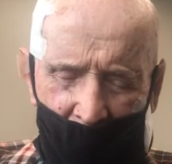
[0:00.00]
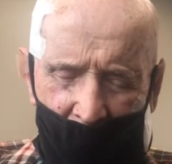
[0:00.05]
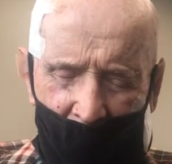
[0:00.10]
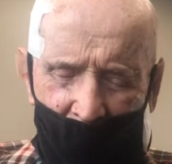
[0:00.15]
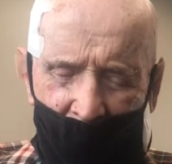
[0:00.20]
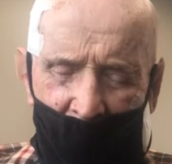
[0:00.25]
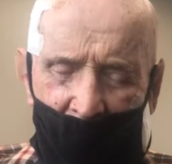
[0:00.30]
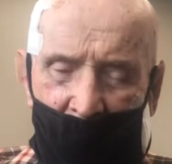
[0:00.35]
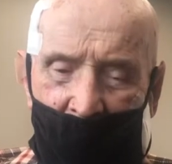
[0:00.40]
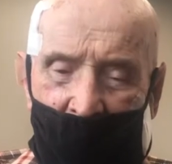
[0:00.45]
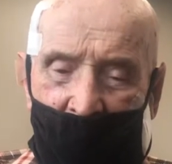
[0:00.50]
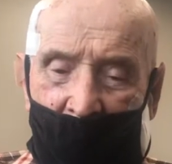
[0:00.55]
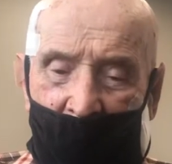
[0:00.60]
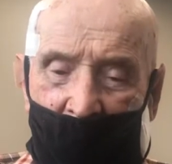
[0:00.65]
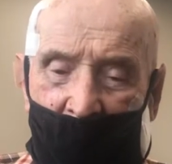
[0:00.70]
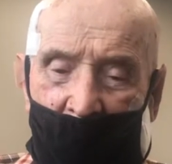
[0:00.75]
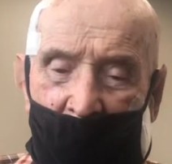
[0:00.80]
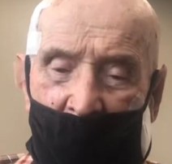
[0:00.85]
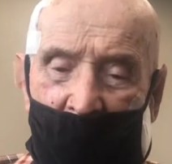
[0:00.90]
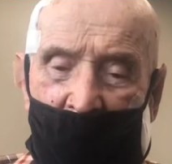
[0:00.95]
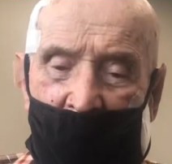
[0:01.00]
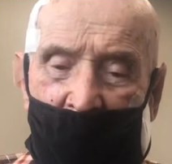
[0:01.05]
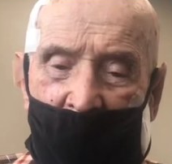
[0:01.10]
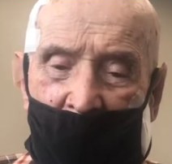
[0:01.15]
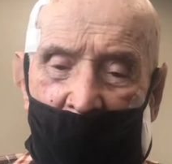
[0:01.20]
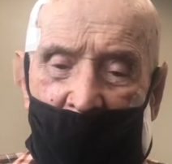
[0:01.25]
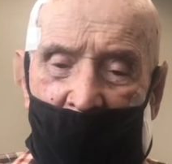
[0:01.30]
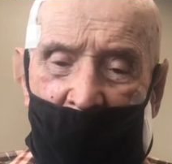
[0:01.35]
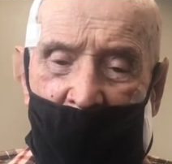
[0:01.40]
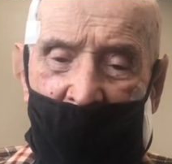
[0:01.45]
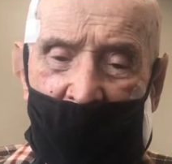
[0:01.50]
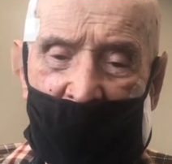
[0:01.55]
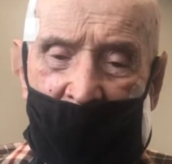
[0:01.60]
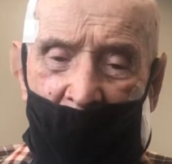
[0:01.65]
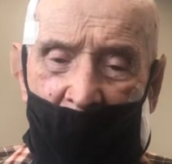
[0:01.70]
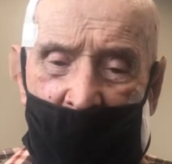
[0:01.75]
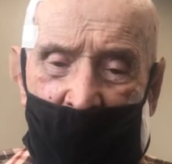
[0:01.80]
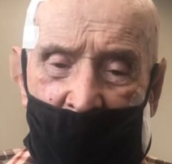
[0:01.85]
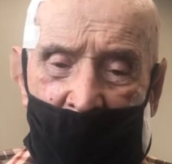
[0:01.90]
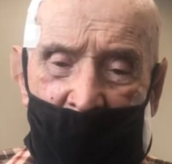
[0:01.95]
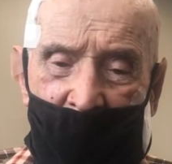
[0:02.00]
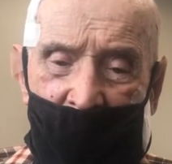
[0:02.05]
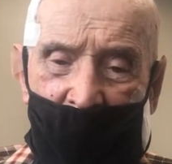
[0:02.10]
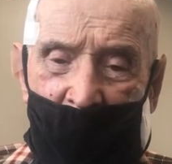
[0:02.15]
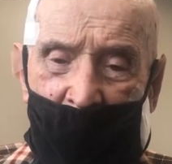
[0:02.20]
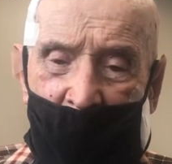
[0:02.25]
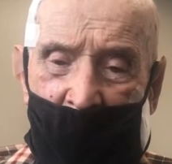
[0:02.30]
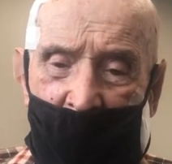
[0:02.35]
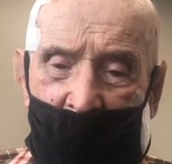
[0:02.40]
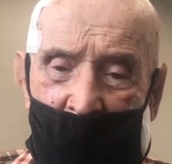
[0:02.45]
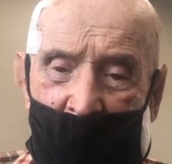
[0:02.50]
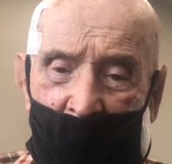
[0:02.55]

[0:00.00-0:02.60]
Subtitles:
Philippine women and the Japanese women